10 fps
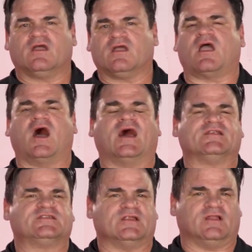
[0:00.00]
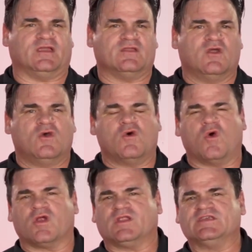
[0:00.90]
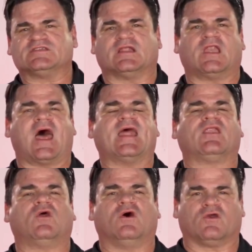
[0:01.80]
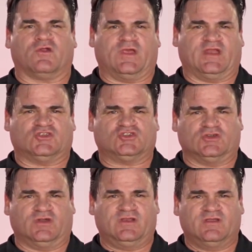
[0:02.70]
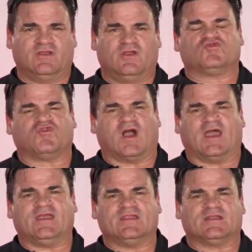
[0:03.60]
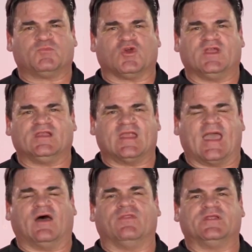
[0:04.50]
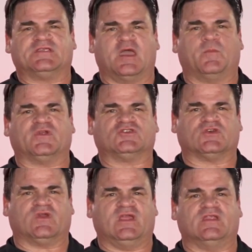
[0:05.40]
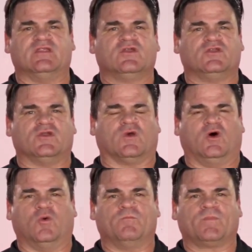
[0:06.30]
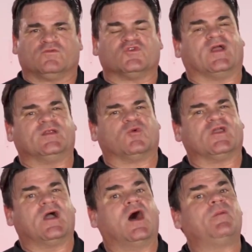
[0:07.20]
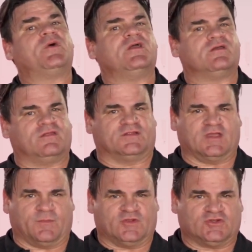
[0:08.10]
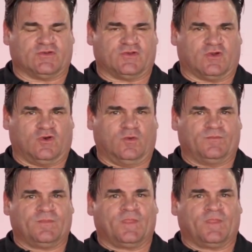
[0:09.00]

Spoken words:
constantly, or at least a lot longer than it should, trying to bring down the temperature in your home, trying to bring up the temperature in your home